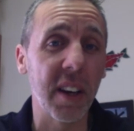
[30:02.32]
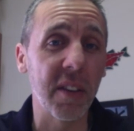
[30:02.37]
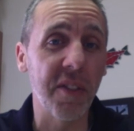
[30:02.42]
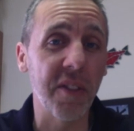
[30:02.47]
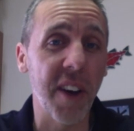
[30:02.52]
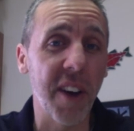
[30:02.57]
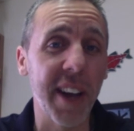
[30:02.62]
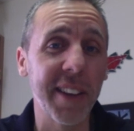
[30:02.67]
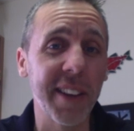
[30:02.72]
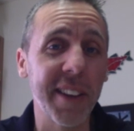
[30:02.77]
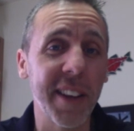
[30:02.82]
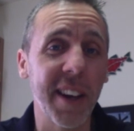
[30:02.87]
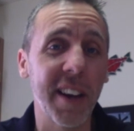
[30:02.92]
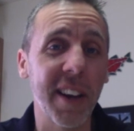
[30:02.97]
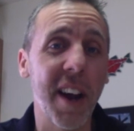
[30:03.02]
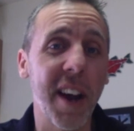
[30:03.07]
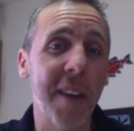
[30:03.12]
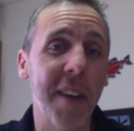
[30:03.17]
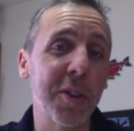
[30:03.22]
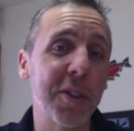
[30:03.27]
and find
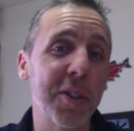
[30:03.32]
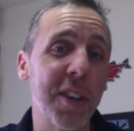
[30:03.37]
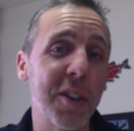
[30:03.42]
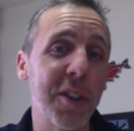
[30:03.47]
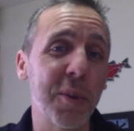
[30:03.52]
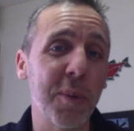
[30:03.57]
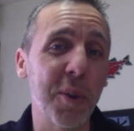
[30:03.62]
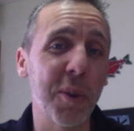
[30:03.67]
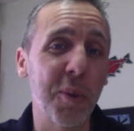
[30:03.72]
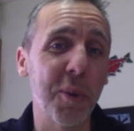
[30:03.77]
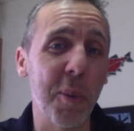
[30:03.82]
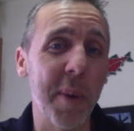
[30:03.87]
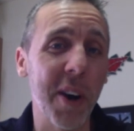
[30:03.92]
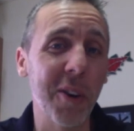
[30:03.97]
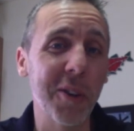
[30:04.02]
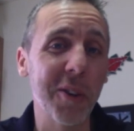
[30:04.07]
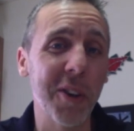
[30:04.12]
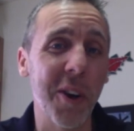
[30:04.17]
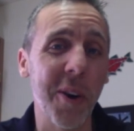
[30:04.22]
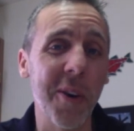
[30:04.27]
that conversation with
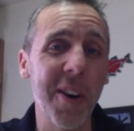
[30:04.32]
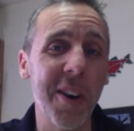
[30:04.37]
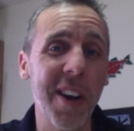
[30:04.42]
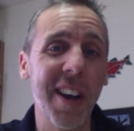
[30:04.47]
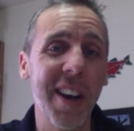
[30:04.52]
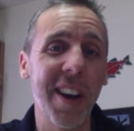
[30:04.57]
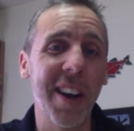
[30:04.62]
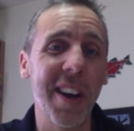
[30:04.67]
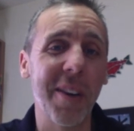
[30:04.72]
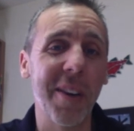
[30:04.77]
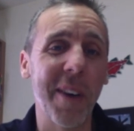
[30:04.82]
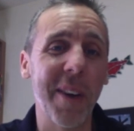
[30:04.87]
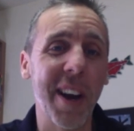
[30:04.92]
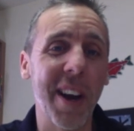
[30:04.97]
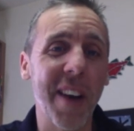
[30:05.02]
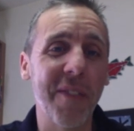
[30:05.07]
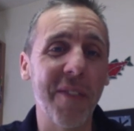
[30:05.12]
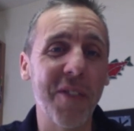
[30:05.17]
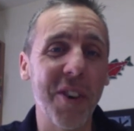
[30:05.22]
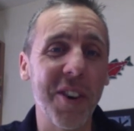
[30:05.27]
Roberto uh,
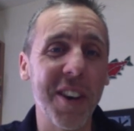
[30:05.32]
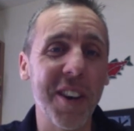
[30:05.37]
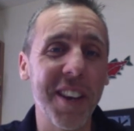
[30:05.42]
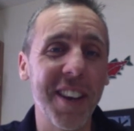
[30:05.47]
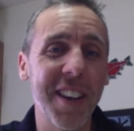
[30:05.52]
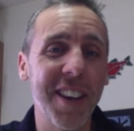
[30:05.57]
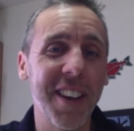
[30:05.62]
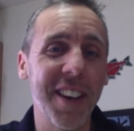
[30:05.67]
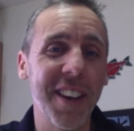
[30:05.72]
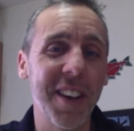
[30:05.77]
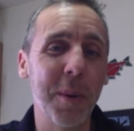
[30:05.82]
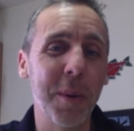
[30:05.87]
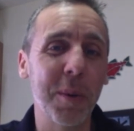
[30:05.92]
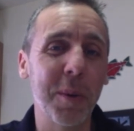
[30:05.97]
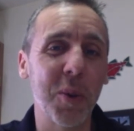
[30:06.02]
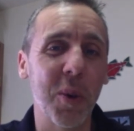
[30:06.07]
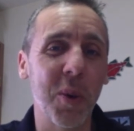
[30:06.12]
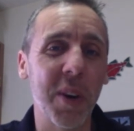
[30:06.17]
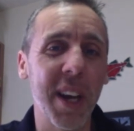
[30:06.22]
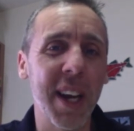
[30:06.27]
right after he
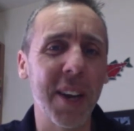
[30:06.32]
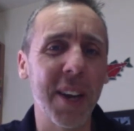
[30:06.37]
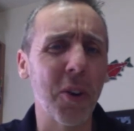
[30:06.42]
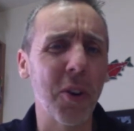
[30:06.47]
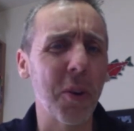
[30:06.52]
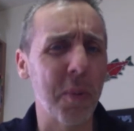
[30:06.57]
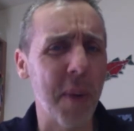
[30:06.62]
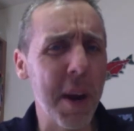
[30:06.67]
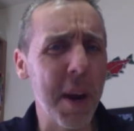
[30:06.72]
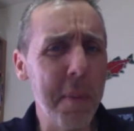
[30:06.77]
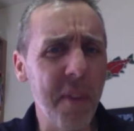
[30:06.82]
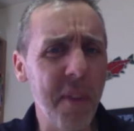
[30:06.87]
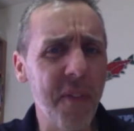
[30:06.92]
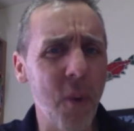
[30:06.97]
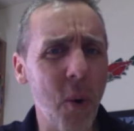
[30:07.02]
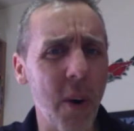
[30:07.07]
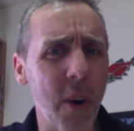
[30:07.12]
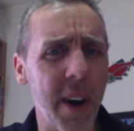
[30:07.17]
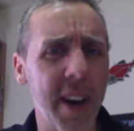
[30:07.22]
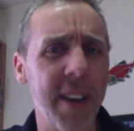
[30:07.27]
was ordained, or right
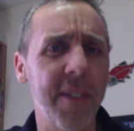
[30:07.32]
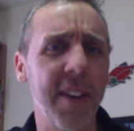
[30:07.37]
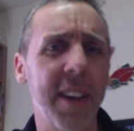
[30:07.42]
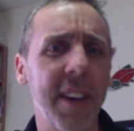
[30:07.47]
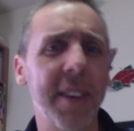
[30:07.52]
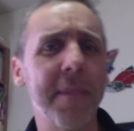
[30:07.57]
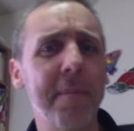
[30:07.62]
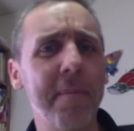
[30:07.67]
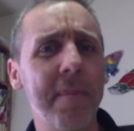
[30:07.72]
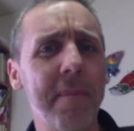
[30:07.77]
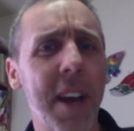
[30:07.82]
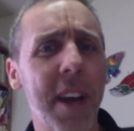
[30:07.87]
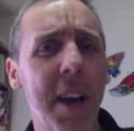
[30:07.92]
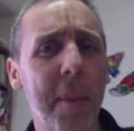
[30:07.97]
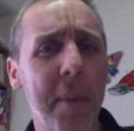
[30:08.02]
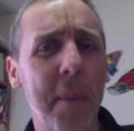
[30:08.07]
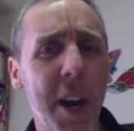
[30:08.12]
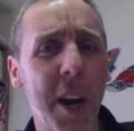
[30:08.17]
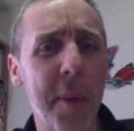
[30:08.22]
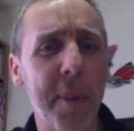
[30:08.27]
before even,
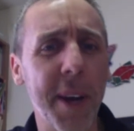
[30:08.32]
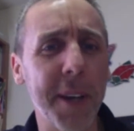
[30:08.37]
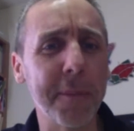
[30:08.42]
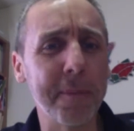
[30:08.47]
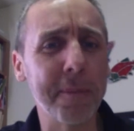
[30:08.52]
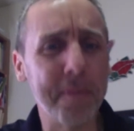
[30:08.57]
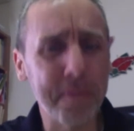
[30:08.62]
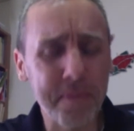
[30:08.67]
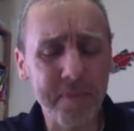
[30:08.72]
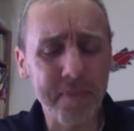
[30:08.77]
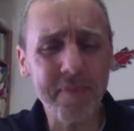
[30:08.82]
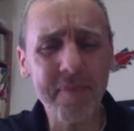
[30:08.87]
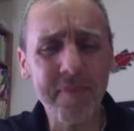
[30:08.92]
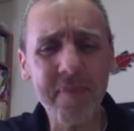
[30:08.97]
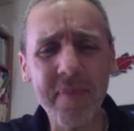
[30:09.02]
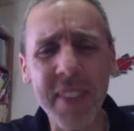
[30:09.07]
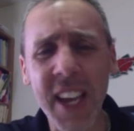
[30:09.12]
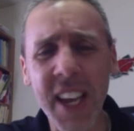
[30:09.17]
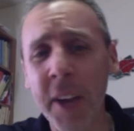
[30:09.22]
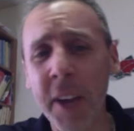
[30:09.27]
that might have been.
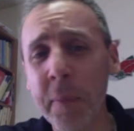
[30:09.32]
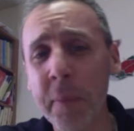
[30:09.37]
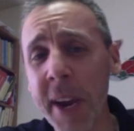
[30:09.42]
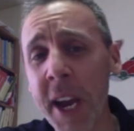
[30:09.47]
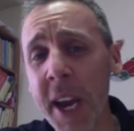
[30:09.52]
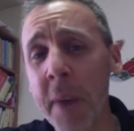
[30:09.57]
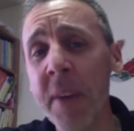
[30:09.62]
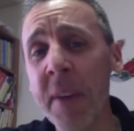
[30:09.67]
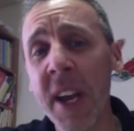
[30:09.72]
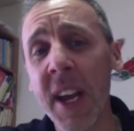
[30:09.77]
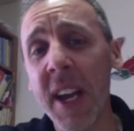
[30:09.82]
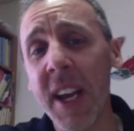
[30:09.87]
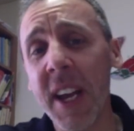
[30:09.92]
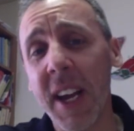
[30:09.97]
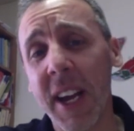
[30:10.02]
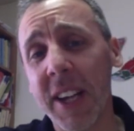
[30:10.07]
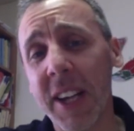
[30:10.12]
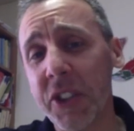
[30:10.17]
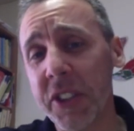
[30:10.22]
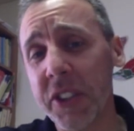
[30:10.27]
And Pam,
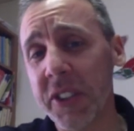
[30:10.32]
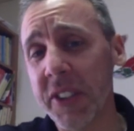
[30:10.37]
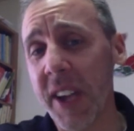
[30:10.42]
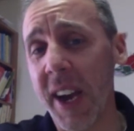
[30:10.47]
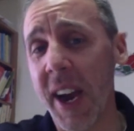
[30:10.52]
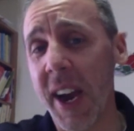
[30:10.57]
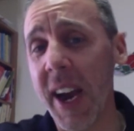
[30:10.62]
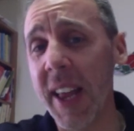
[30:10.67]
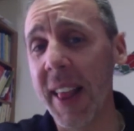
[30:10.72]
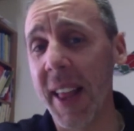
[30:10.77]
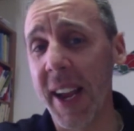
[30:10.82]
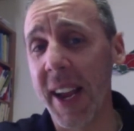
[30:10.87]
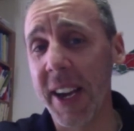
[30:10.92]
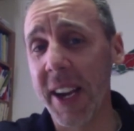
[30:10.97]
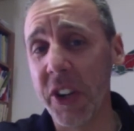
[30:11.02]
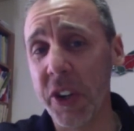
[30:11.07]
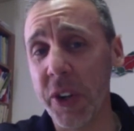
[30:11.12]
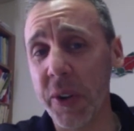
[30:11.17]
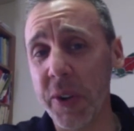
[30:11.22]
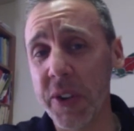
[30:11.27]
uh, just to
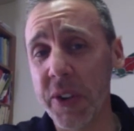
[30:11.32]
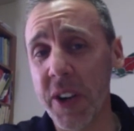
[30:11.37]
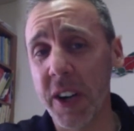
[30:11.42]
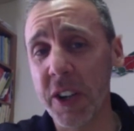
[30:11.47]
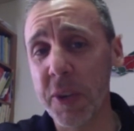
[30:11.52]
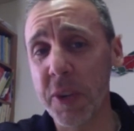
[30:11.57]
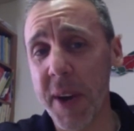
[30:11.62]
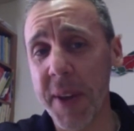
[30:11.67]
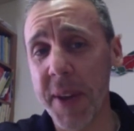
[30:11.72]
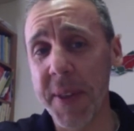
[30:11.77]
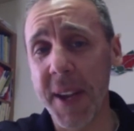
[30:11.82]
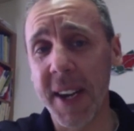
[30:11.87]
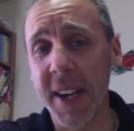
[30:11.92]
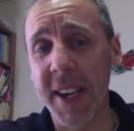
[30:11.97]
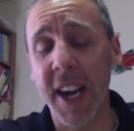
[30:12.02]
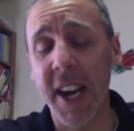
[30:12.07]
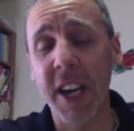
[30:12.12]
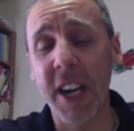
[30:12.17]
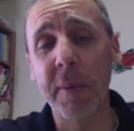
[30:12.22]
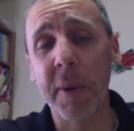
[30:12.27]
highlight, you talked about that
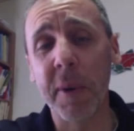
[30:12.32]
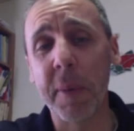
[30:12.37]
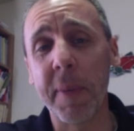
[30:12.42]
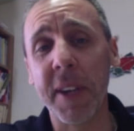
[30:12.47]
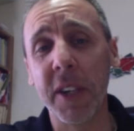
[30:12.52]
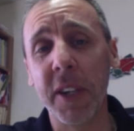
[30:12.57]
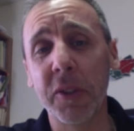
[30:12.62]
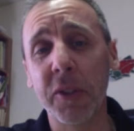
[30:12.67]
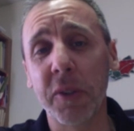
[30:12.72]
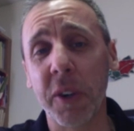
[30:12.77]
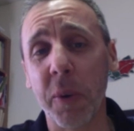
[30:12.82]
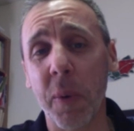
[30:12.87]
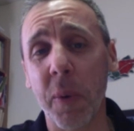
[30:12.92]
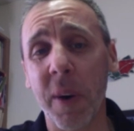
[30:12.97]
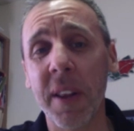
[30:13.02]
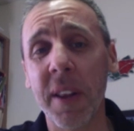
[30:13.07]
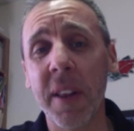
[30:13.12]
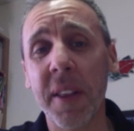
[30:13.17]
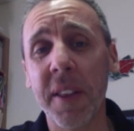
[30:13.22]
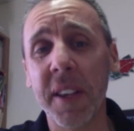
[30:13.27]
Yakima ministry.
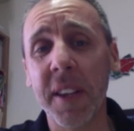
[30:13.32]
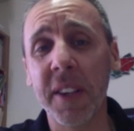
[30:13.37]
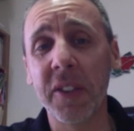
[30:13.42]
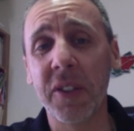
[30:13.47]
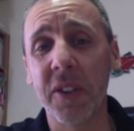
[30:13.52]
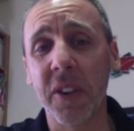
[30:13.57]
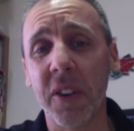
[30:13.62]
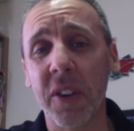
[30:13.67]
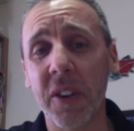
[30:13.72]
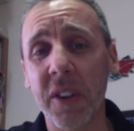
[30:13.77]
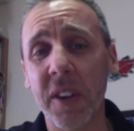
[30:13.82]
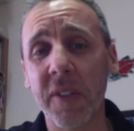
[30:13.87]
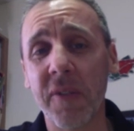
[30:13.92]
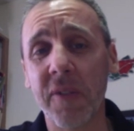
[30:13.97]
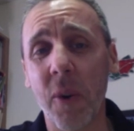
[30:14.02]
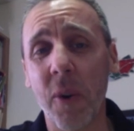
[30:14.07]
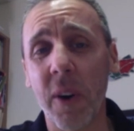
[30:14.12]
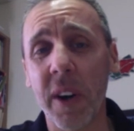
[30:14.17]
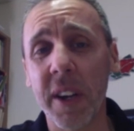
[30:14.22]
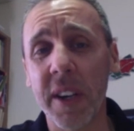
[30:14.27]
One of the things you're looking
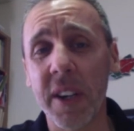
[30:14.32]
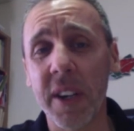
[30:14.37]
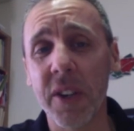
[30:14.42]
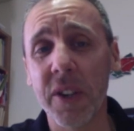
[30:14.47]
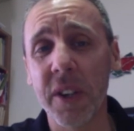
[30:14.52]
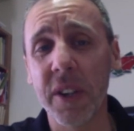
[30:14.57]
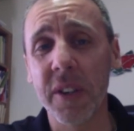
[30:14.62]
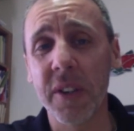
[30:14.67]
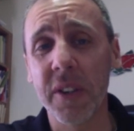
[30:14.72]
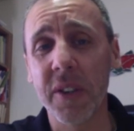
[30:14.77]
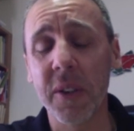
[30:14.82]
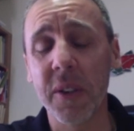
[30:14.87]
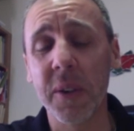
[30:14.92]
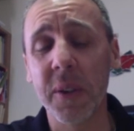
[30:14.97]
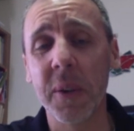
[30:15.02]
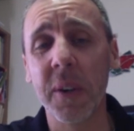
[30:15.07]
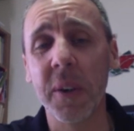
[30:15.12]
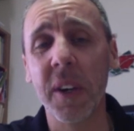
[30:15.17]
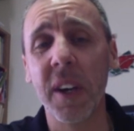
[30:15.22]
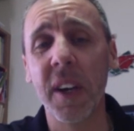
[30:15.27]
for, in addition
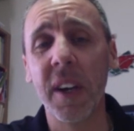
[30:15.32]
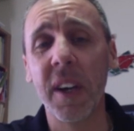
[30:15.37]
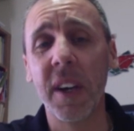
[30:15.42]
to